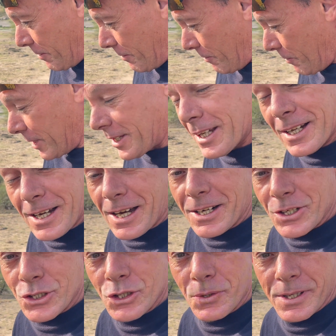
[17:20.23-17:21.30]
what the gun
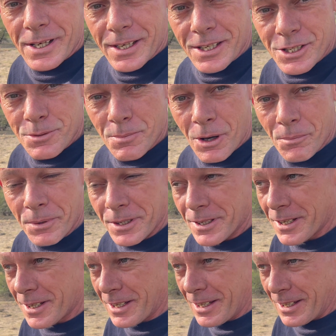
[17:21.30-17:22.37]
is doing at this moment.
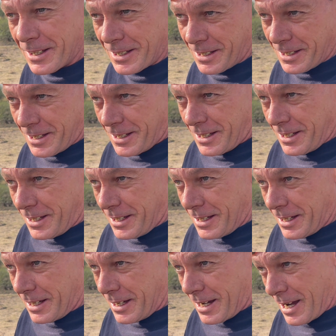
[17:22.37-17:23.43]

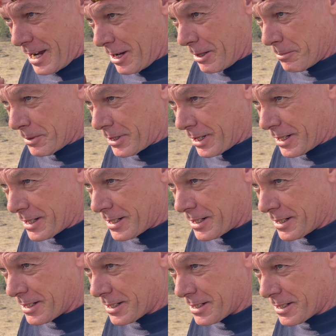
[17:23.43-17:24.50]
I'm gonna
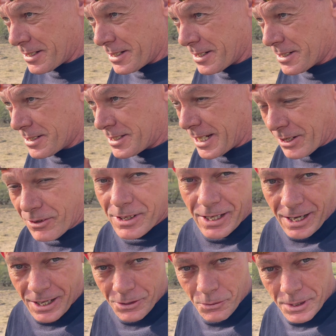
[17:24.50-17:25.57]
zero the
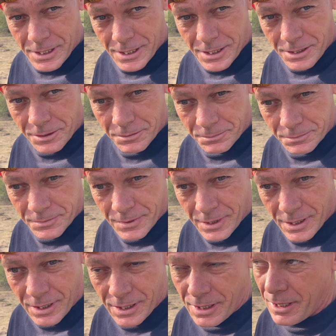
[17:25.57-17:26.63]
gun quickly
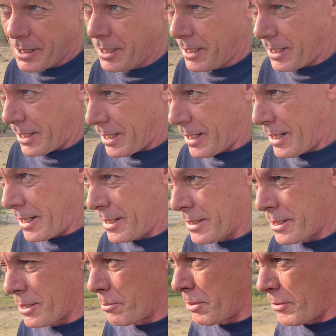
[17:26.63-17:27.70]
and
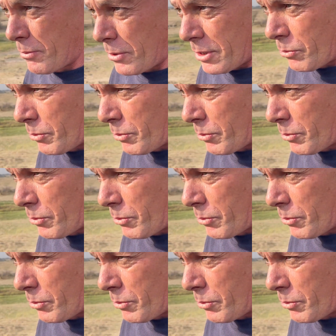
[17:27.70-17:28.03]
before the